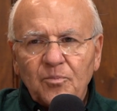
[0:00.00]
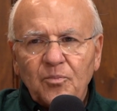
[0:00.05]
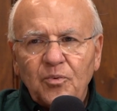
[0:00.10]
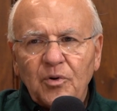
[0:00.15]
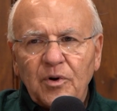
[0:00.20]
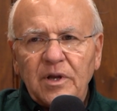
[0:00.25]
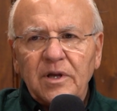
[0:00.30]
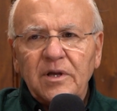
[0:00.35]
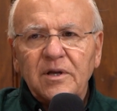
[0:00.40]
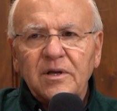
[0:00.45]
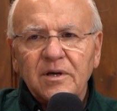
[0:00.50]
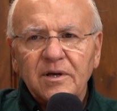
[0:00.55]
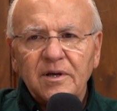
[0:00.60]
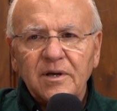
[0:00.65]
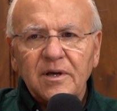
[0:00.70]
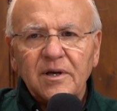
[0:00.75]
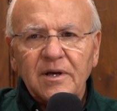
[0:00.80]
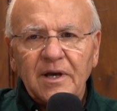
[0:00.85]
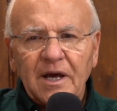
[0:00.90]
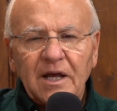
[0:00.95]
pretty
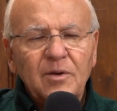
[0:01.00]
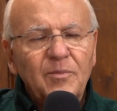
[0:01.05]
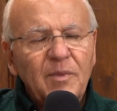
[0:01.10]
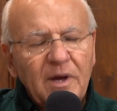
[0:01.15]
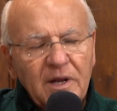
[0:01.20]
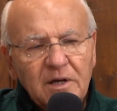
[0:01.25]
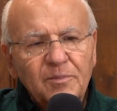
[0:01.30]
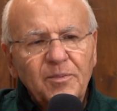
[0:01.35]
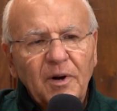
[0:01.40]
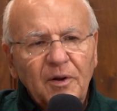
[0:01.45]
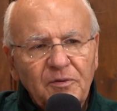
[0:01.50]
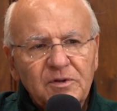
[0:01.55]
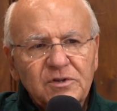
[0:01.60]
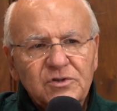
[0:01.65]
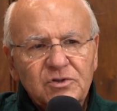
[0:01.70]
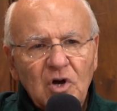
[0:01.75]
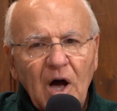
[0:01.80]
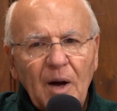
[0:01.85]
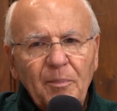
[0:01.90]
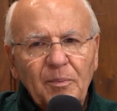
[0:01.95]
animated about
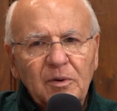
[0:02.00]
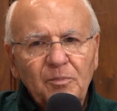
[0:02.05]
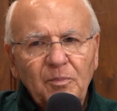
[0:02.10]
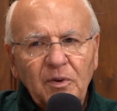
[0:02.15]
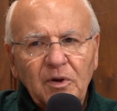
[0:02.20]
this topic